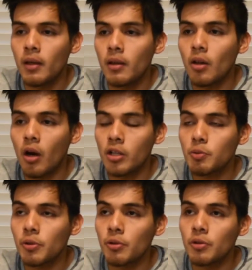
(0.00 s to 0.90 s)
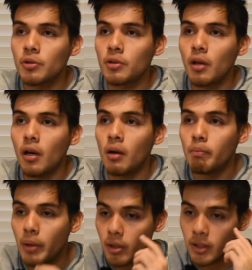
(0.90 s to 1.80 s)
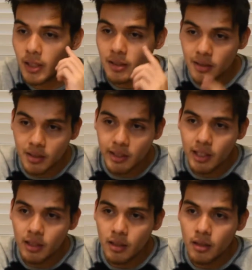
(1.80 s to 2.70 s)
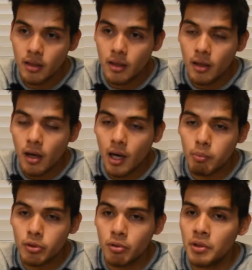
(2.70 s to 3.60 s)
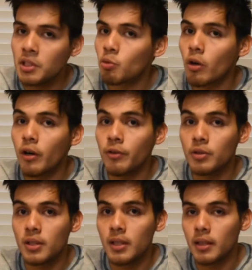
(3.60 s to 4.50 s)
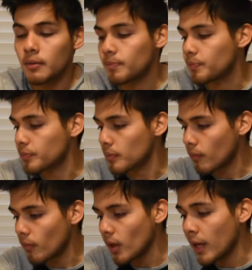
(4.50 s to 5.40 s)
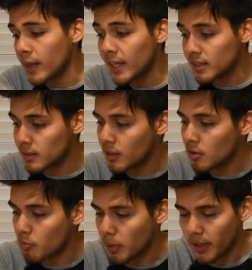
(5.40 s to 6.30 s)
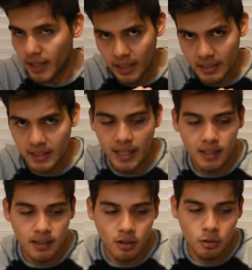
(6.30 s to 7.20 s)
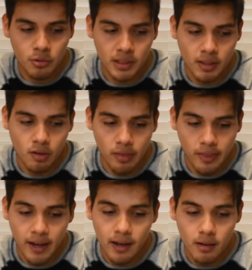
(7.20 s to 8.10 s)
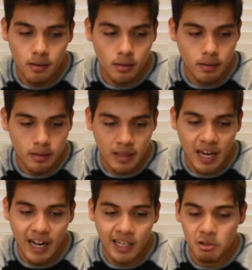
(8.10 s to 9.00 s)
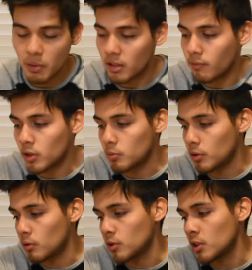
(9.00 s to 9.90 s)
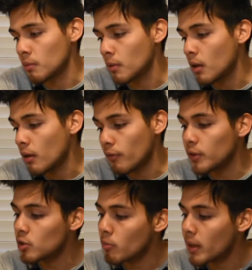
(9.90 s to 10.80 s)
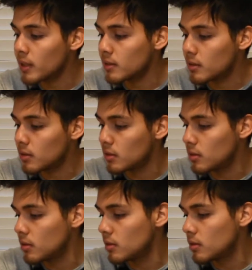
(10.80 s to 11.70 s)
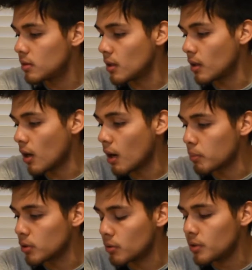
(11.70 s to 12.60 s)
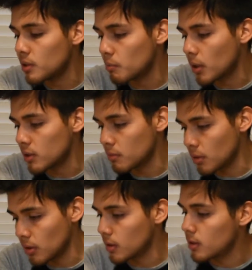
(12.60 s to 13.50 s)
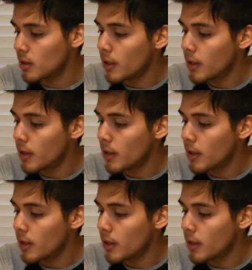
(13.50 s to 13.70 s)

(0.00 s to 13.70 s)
the entrepreneur's ability to see opportunities where others didn't. And that skill of play exactly hones in on that aspect of entrepreneurship. Frees our mind to opportunities and possibilities.